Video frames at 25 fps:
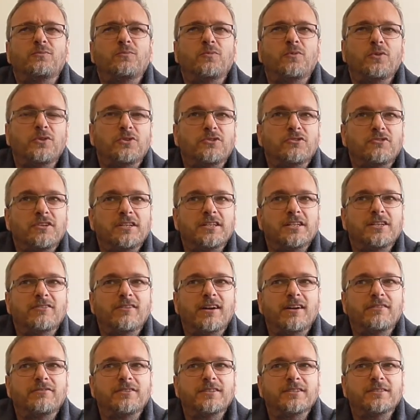With 3D
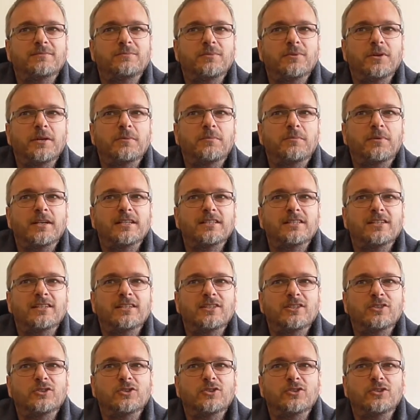graphics, but it plays
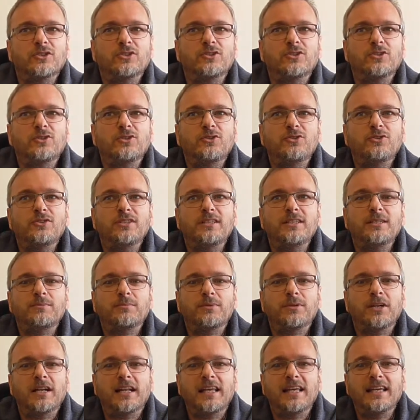like it's on a 2D
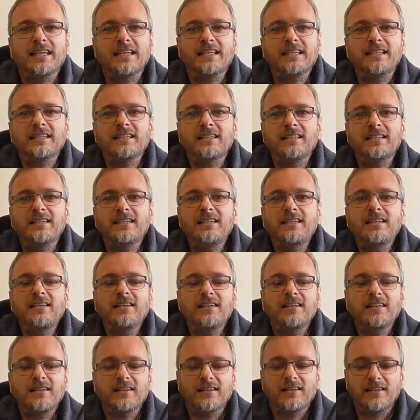plane.
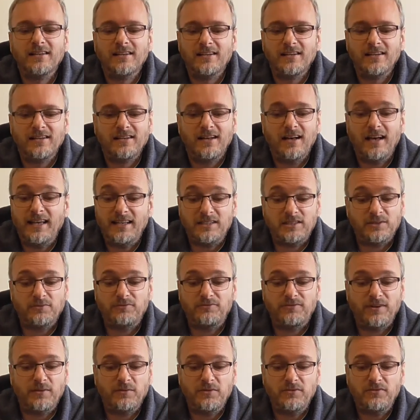I had some
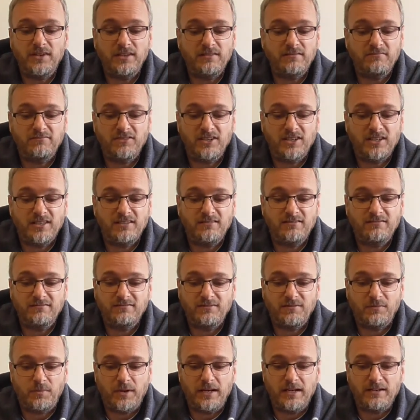fun with it, you know.
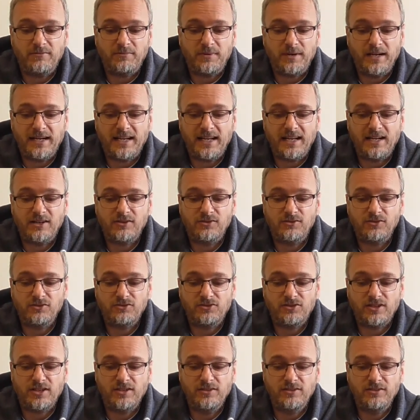I played for about an hour or
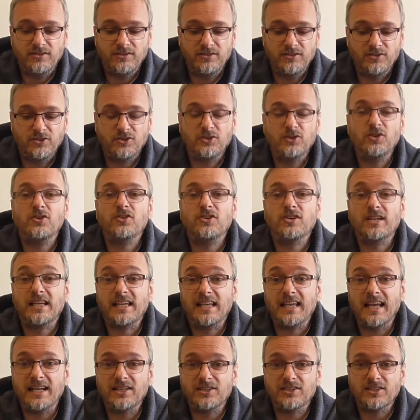so. Could not
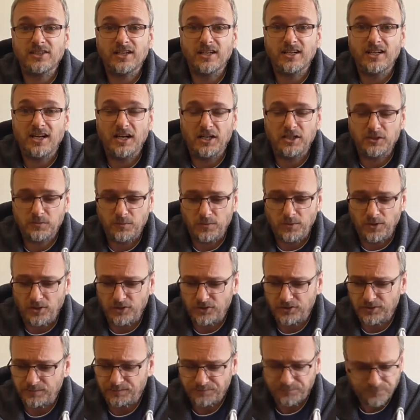get to the last
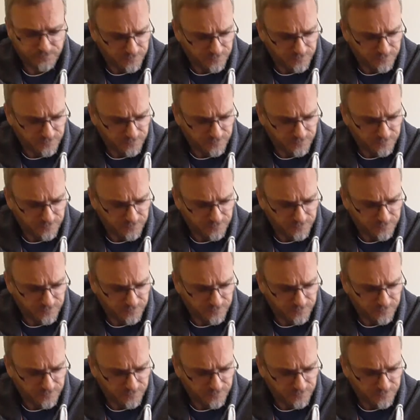boss.